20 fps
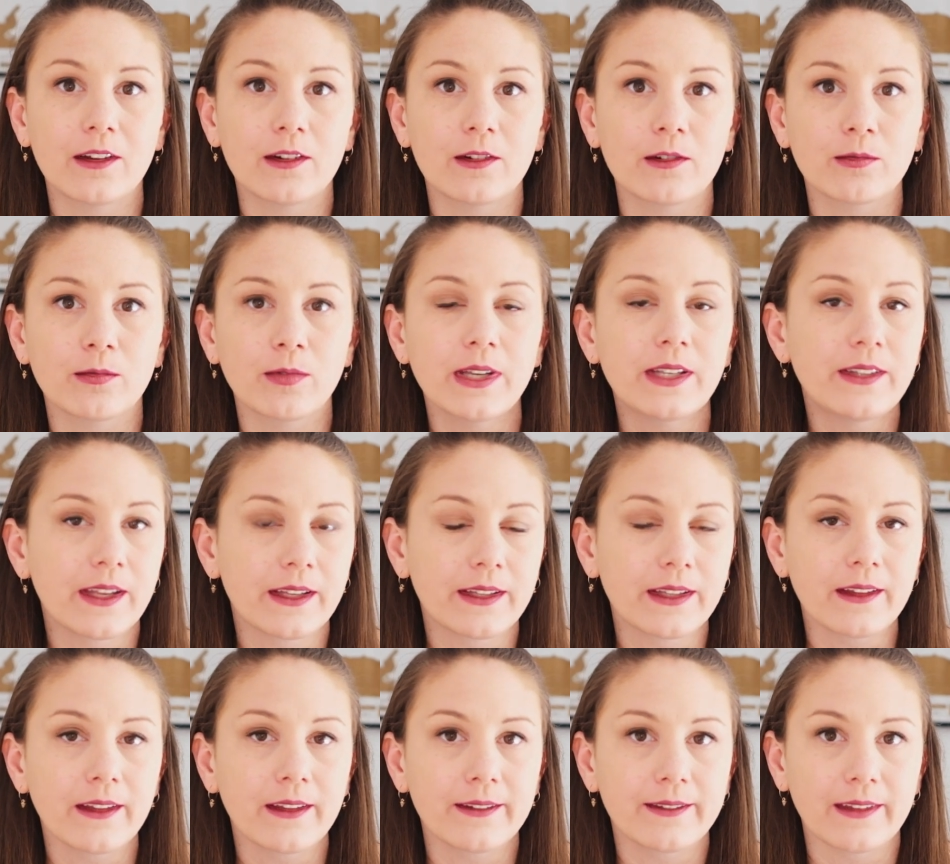
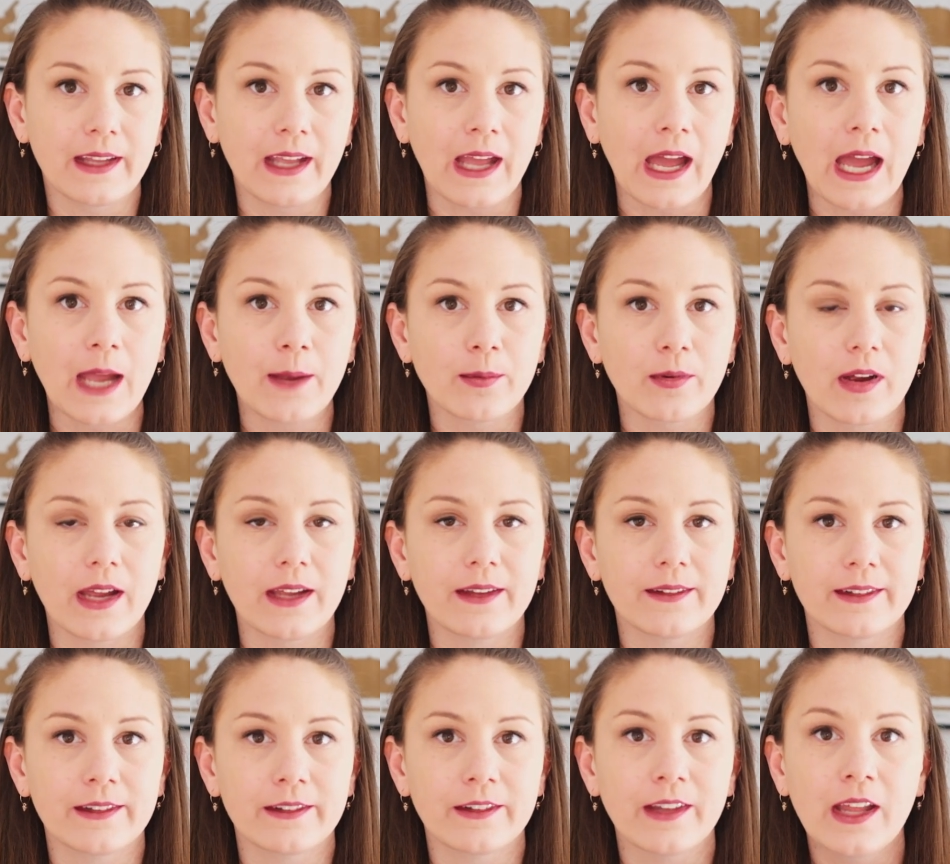ridiculously high
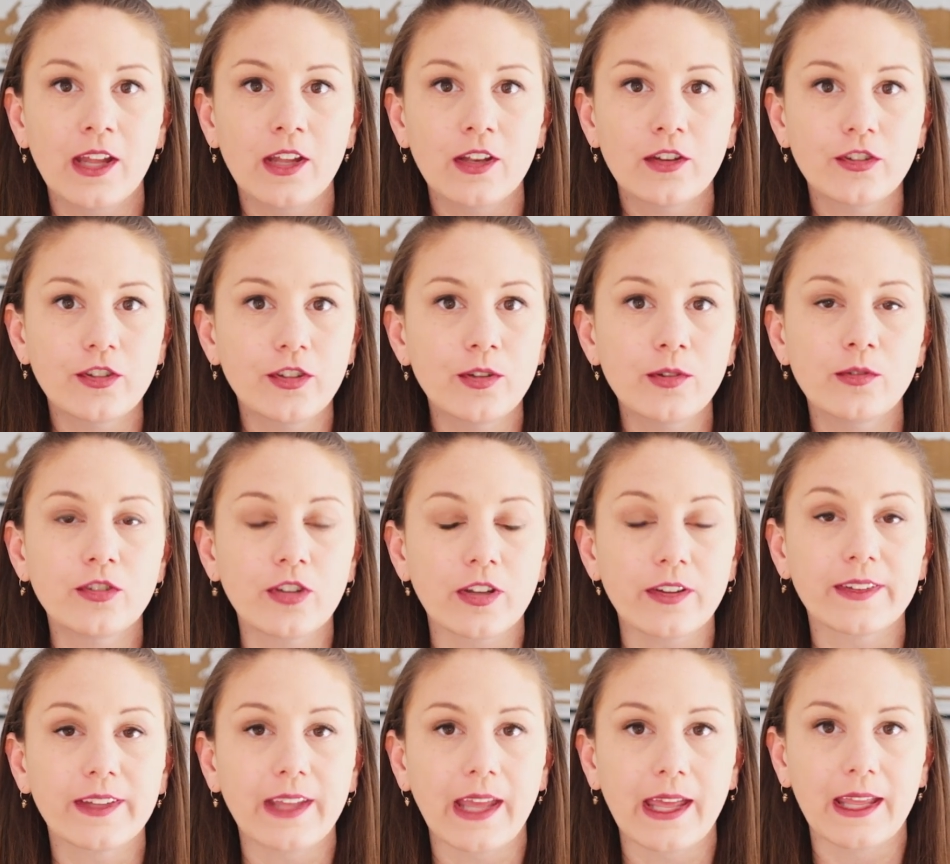prices to
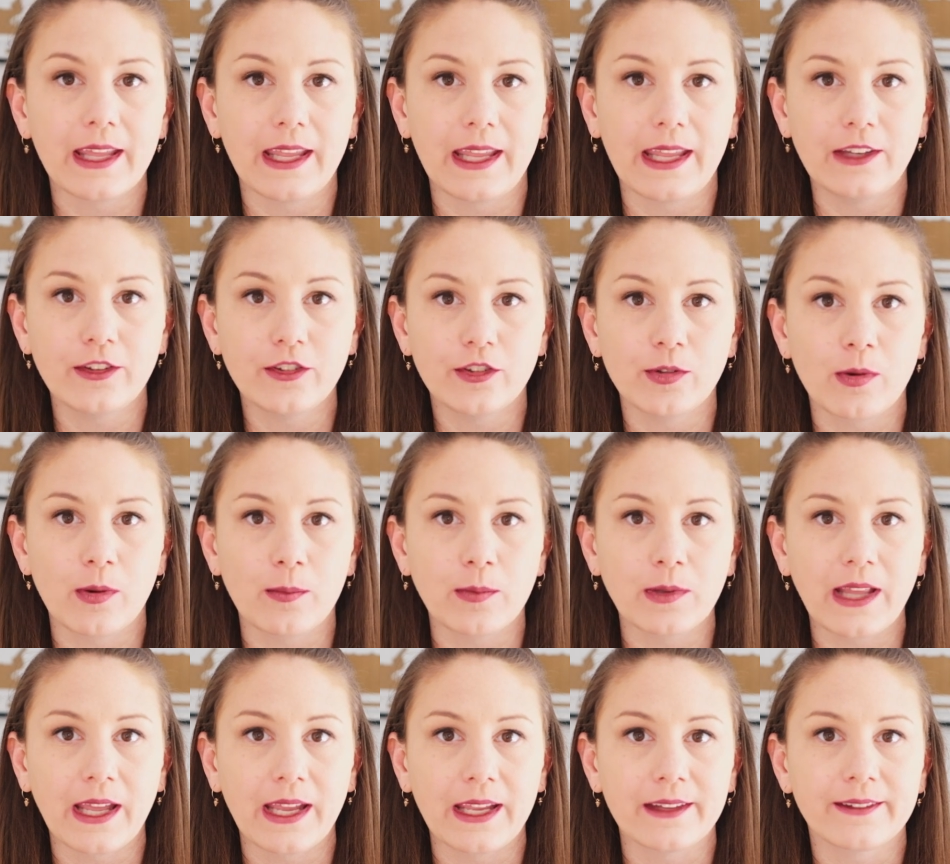just get into a
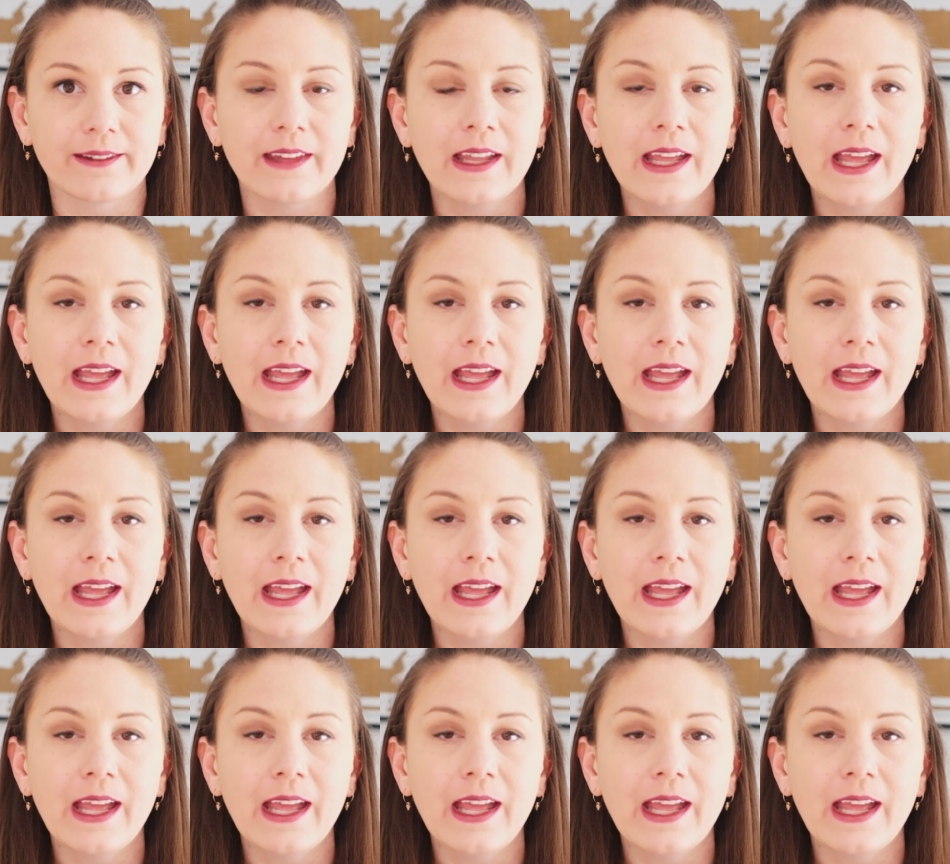place.